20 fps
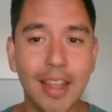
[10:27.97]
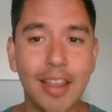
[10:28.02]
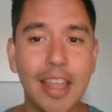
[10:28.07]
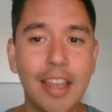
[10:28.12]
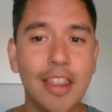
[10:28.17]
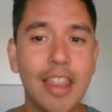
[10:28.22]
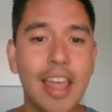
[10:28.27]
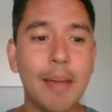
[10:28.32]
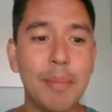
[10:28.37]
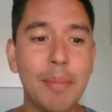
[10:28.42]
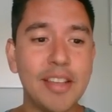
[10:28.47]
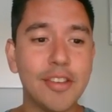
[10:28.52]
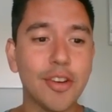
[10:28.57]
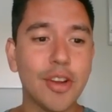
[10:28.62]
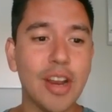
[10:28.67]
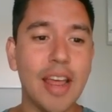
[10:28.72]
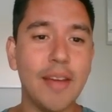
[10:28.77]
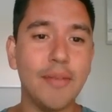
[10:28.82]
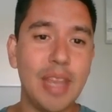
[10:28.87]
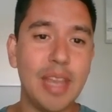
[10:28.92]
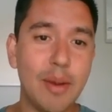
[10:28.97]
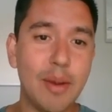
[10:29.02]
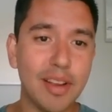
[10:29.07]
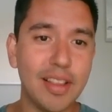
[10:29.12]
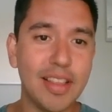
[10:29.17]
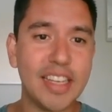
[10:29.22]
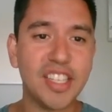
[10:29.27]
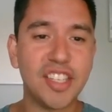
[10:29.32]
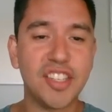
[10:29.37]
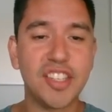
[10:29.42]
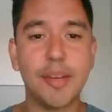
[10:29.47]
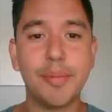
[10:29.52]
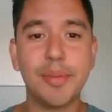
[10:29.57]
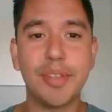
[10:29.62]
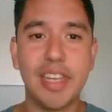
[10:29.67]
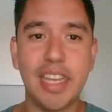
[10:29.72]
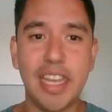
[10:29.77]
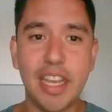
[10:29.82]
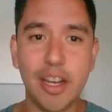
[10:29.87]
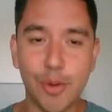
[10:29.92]
then that means you're gonna have D relationships,
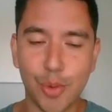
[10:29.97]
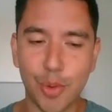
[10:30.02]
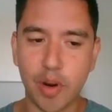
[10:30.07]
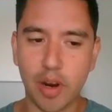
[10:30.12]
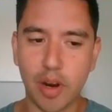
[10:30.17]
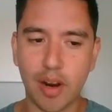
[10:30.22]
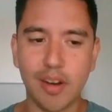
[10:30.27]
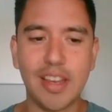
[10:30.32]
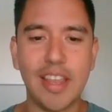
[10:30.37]
D career,